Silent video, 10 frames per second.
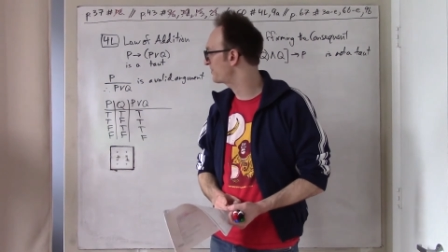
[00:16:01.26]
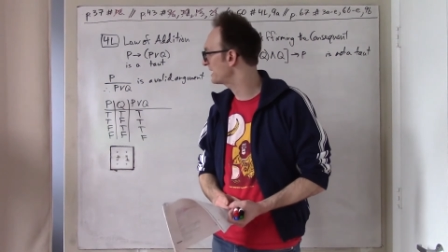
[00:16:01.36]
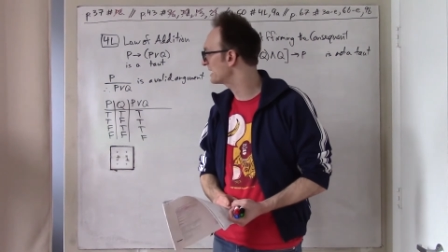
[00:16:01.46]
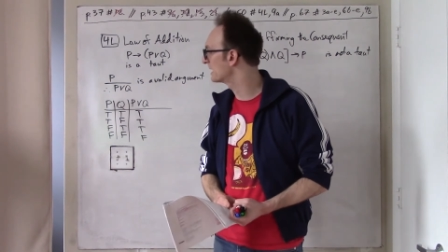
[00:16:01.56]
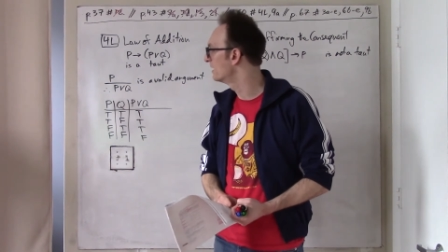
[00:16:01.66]

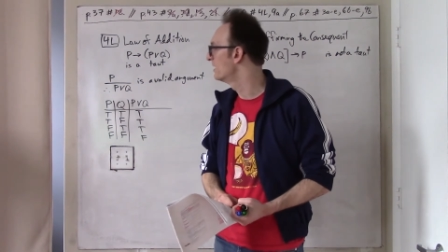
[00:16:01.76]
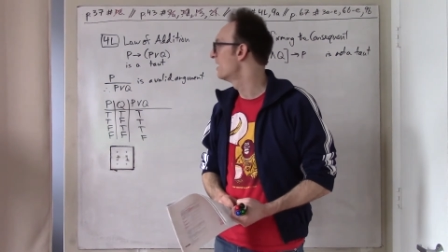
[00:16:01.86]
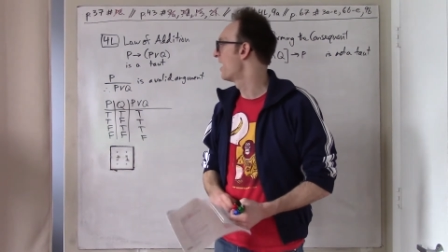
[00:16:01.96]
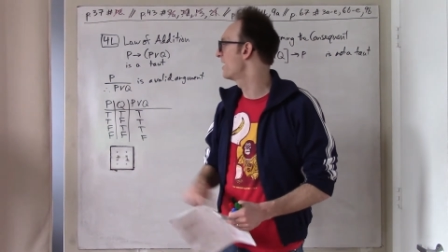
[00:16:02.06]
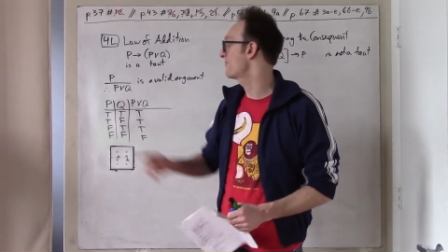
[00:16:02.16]
p,
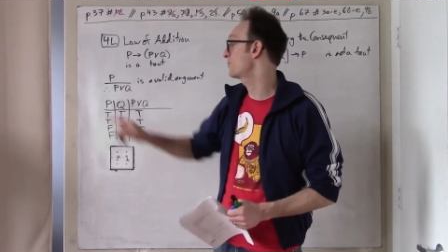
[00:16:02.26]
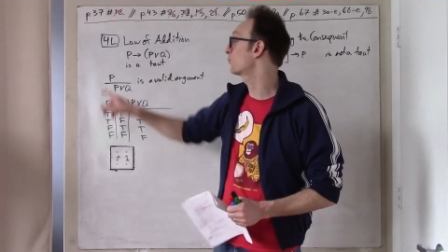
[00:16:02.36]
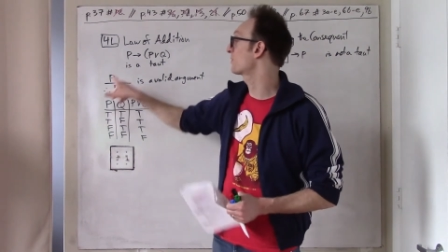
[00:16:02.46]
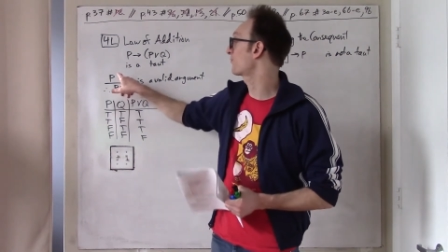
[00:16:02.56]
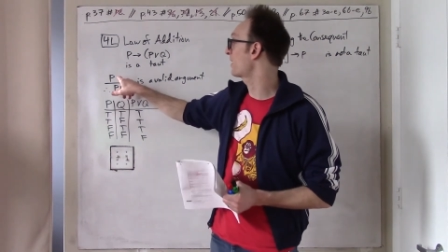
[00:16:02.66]
uh, if you
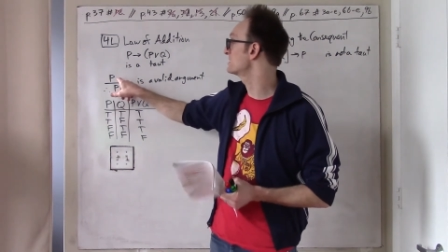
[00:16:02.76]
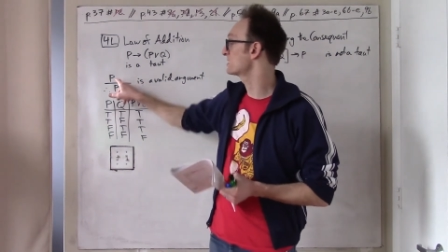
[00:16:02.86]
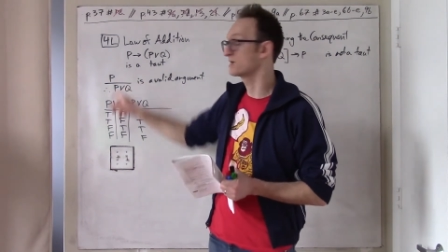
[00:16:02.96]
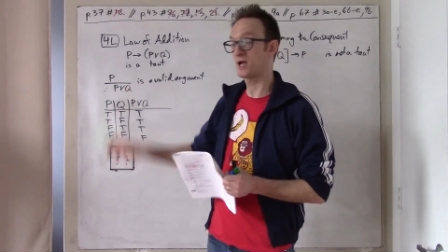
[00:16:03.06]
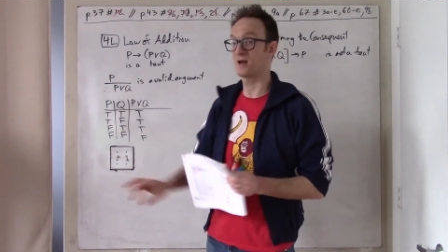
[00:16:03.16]
rephrase it
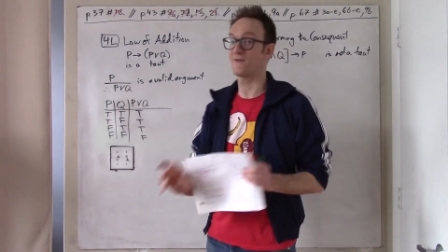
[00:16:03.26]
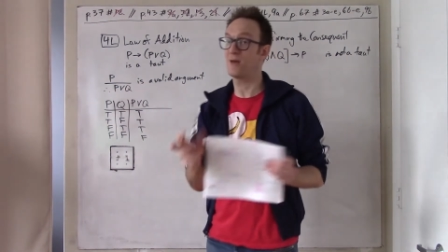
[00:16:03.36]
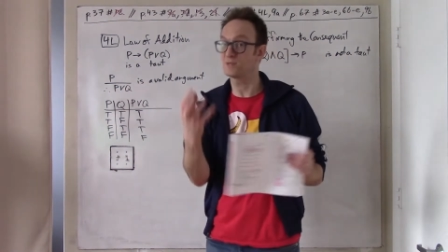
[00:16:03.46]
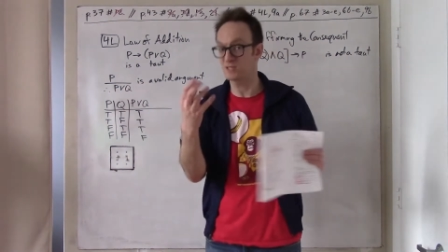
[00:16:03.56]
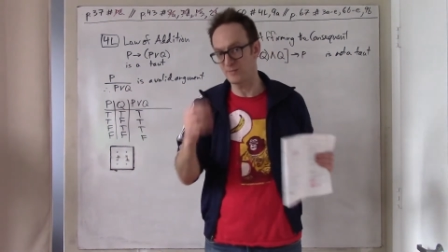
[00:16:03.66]
in kind of
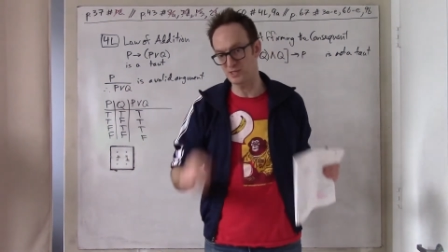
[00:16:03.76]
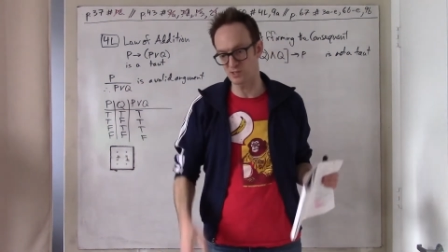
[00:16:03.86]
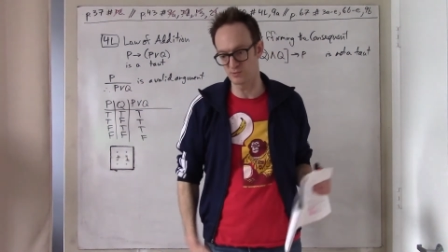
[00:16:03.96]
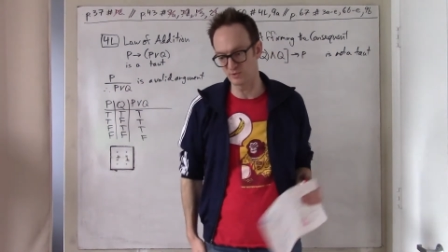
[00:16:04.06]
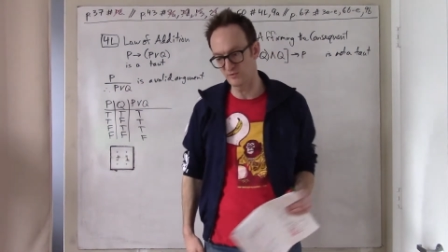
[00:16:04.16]
epistemic
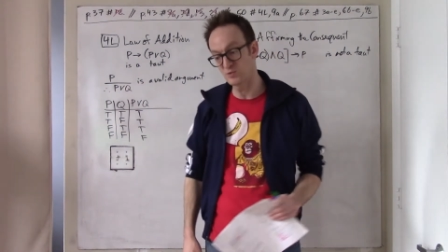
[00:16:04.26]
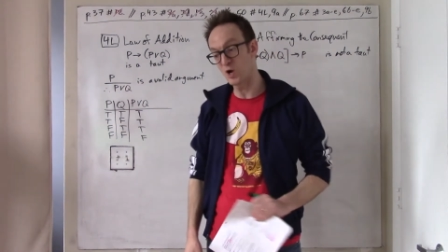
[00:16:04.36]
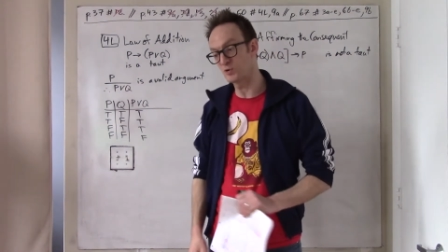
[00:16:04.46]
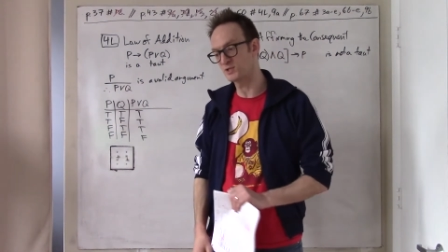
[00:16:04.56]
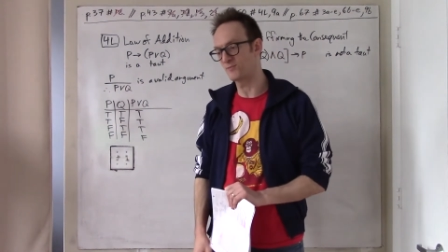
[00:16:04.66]
terms, if you
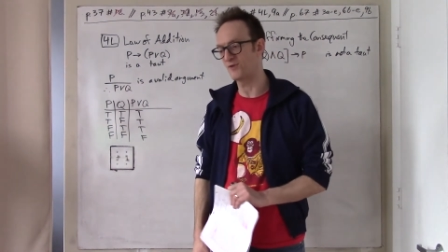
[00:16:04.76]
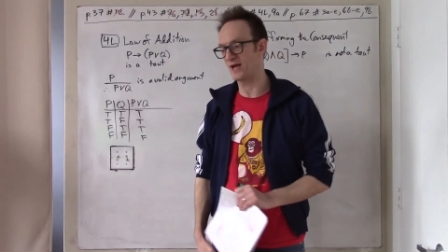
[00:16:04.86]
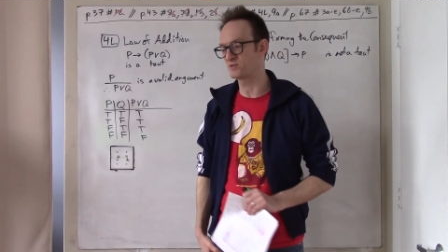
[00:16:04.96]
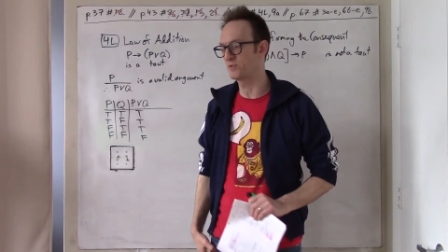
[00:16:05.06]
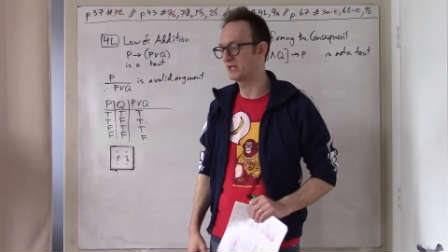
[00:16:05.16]
know some
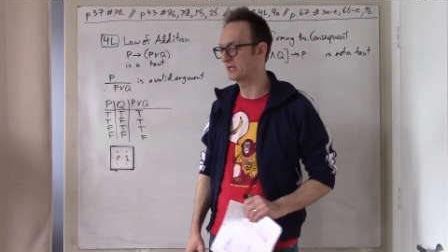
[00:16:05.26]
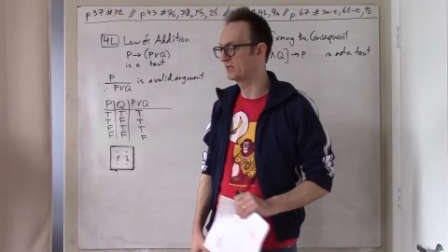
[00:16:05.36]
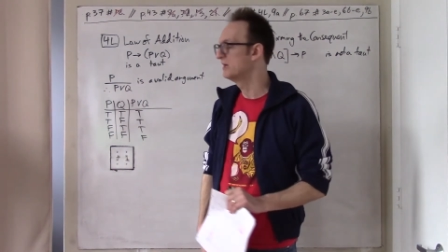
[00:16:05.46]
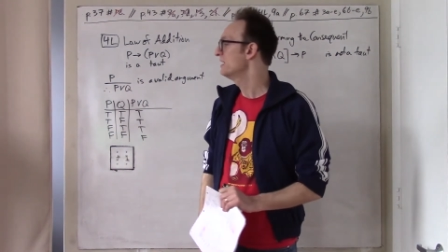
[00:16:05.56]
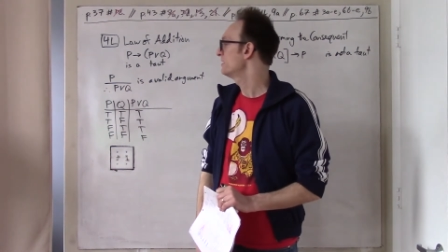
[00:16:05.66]
fact p,
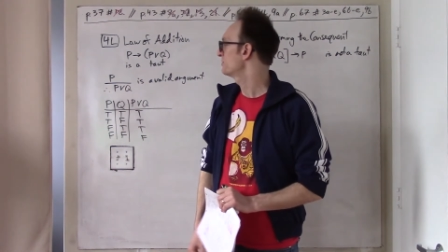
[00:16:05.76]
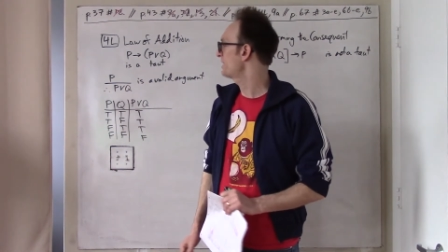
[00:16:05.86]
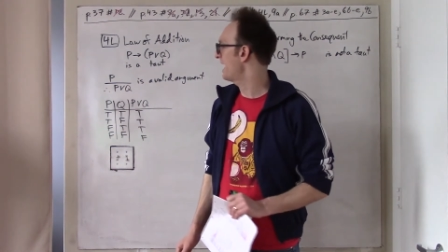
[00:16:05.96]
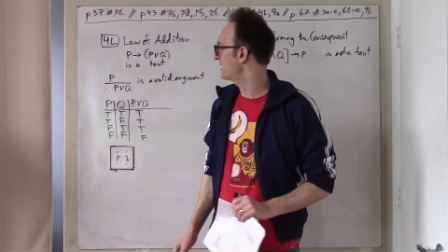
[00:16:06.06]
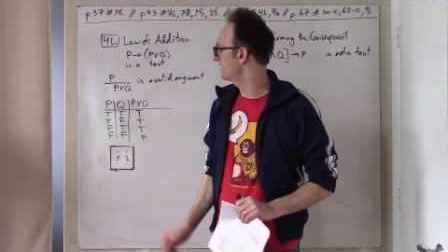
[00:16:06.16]

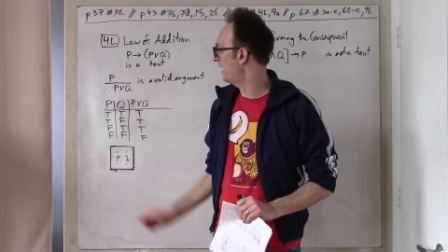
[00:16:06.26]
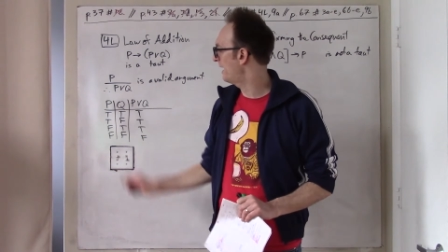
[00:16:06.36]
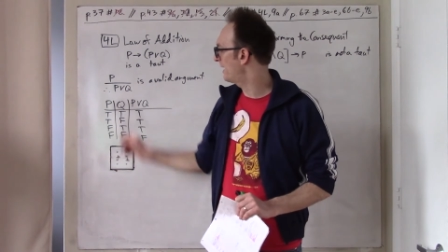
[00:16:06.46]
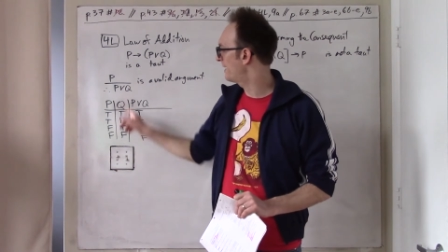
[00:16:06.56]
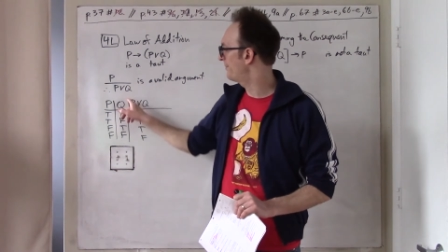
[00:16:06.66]
then
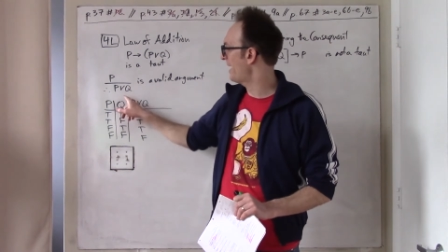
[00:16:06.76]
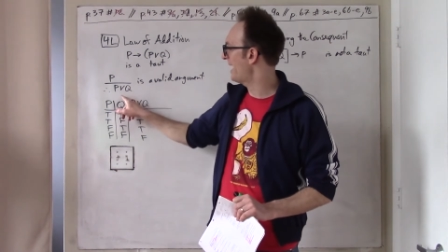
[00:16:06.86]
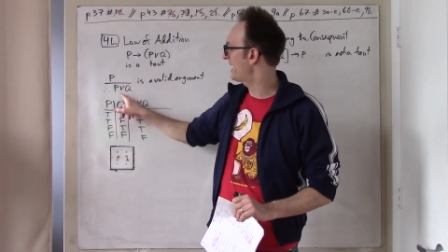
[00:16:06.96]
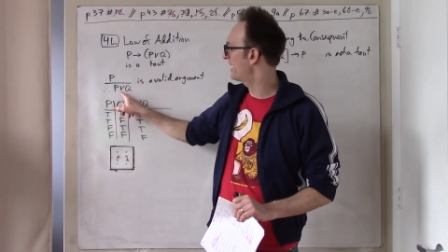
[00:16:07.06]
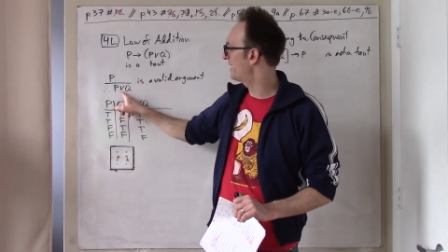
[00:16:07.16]
uh,
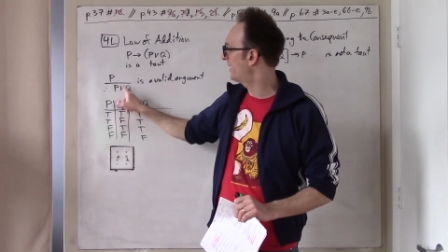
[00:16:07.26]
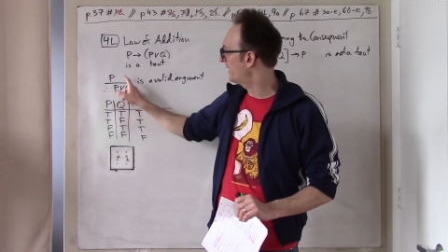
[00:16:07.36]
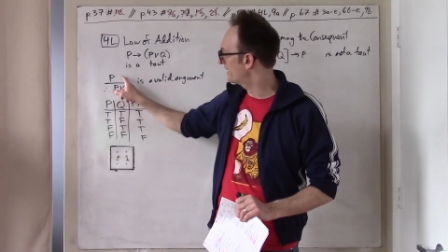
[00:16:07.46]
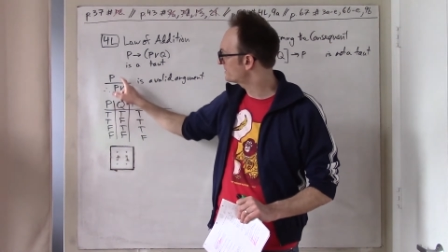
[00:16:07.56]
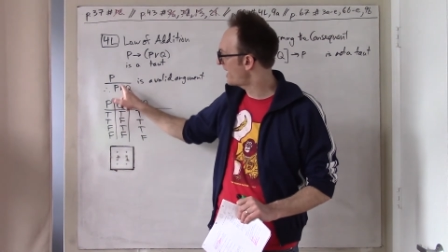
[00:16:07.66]
by
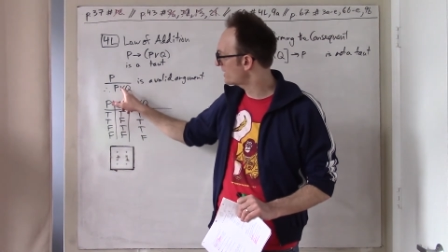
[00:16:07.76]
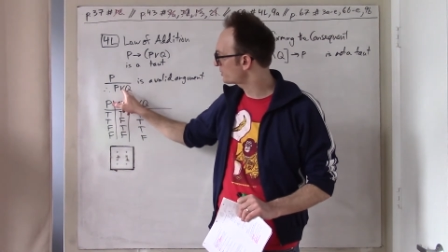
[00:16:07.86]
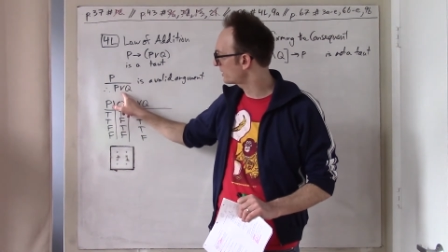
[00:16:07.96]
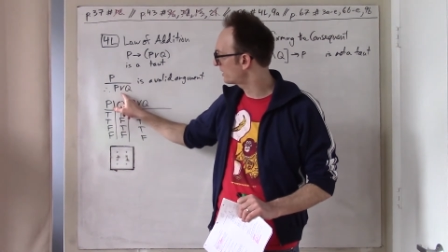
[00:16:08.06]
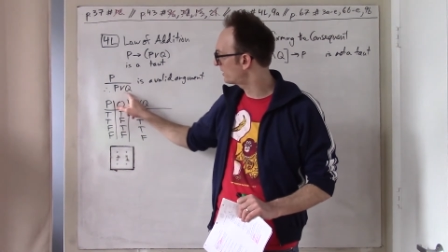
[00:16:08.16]
uh,
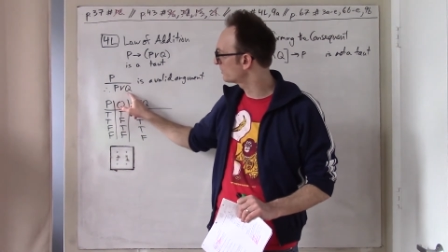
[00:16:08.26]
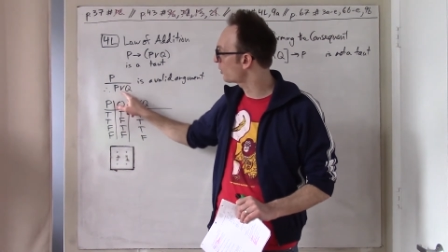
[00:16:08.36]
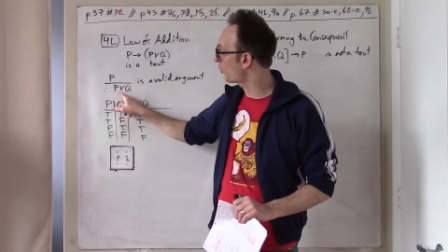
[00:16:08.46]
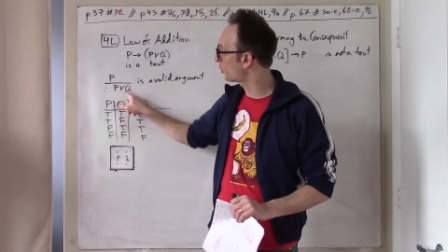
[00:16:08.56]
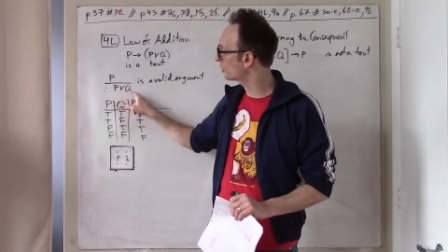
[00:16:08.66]
attaching a, an or